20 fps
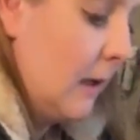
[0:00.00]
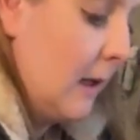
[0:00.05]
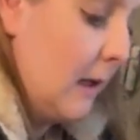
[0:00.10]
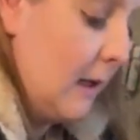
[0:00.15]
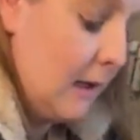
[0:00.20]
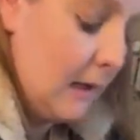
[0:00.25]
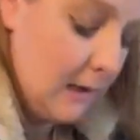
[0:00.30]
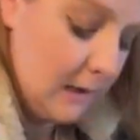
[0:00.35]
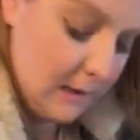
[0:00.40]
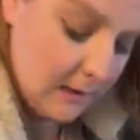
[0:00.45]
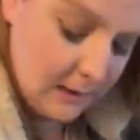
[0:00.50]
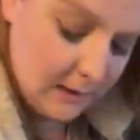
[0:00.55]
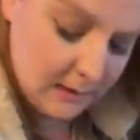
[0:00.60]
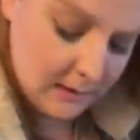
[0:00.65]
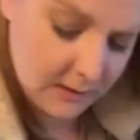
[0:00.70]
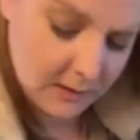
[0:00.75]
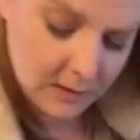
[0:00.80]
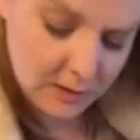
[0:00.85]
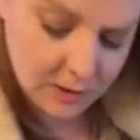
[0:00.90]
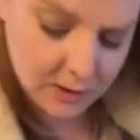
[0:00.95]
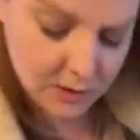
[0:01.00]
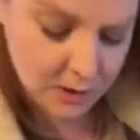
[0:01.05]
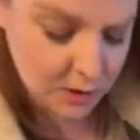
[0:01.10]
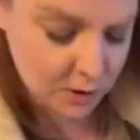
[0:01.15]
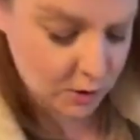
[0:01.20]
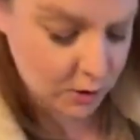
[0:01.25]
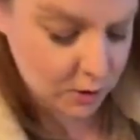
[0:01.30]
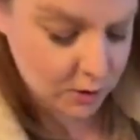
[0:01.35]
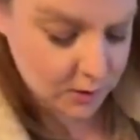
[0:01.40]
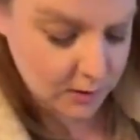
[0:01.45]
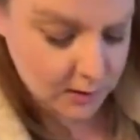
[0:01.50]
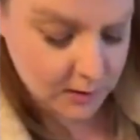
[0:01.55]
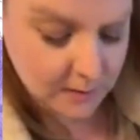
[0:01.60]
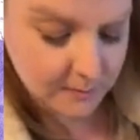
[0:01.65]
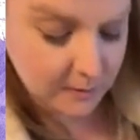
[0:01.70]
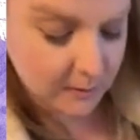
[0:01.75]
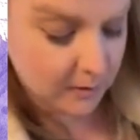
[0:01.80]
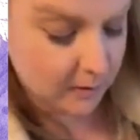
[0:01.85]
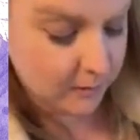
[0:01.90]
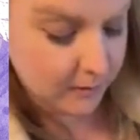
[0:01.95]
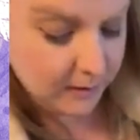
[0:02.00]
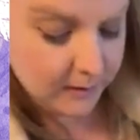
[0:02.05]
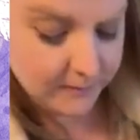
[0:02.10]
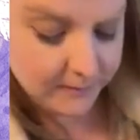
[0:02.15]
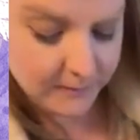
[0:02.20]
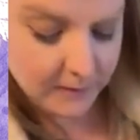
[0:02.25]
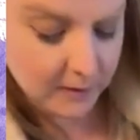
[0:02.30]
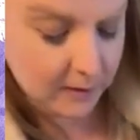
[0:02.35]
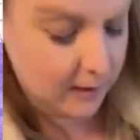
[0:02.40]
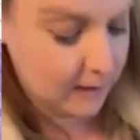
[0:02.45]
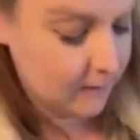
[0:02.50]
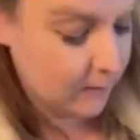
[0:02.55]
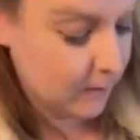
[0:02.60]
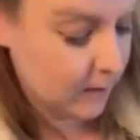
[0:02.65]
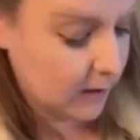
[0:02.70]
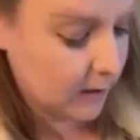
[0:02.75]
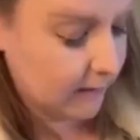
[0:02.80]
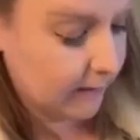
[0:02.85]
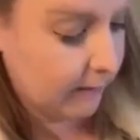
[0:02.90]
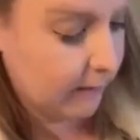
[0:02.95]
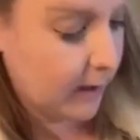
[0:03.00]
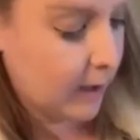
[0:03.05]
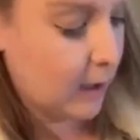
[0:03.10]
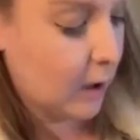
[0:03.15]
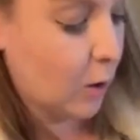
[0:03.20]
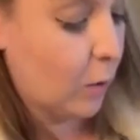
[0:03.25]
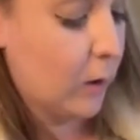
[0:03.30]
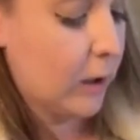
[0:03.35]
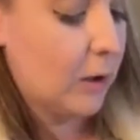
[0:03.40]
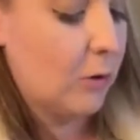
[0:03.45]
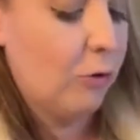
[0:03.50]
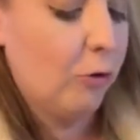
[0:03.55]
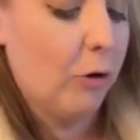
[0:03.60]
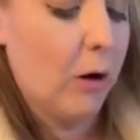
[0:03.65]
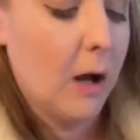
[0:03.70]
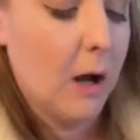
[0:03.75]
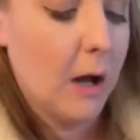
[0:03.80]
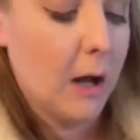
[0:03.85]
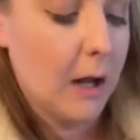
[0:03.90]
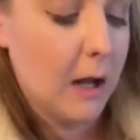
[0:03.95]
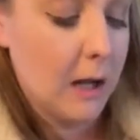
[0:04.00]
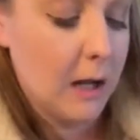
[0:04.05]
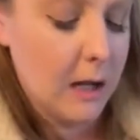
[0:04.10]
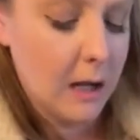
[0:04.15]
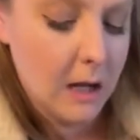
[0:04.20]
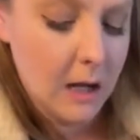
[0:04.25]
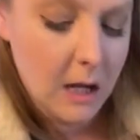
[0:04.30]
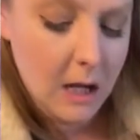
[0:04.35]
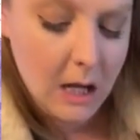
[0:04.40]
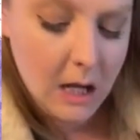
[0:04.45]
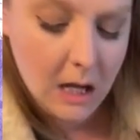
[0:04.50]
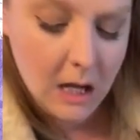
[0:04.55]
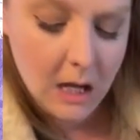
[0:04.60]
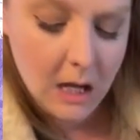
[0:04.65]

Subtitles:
to kind of just zhuzh it up a little bit. All right, we're gonna give everything a quick dry,